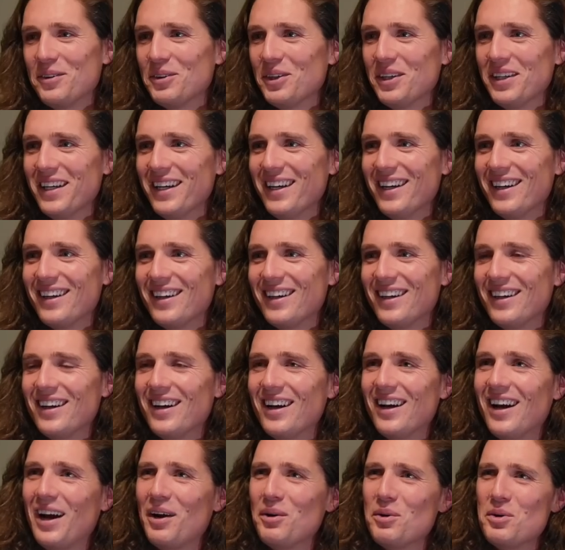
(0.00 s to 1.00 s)
you got really. Called up?
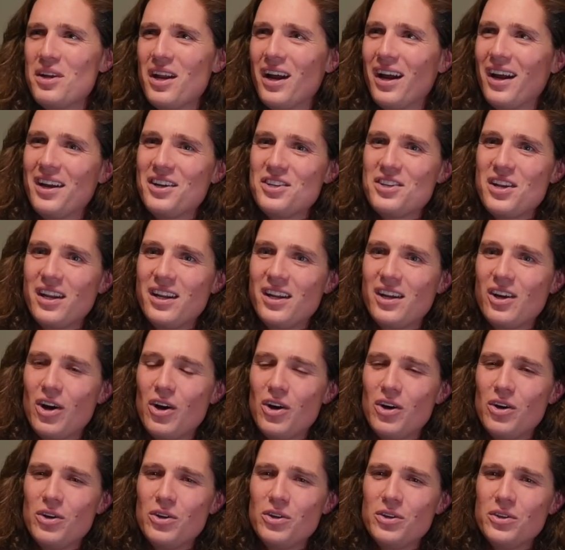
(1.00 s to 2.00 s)
Yeah, I yeah, they
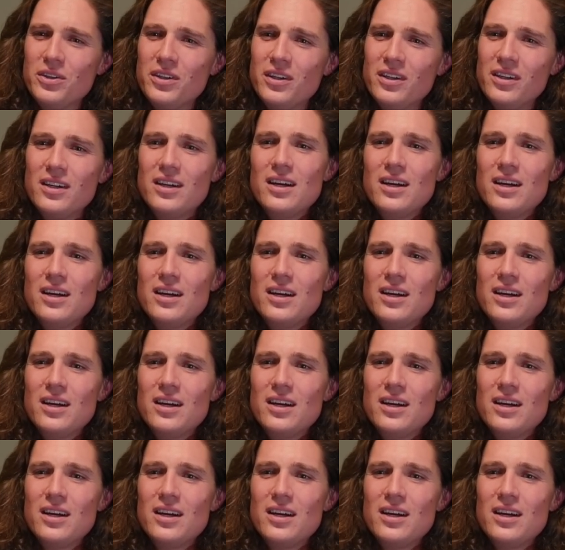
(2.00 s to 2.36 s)
called.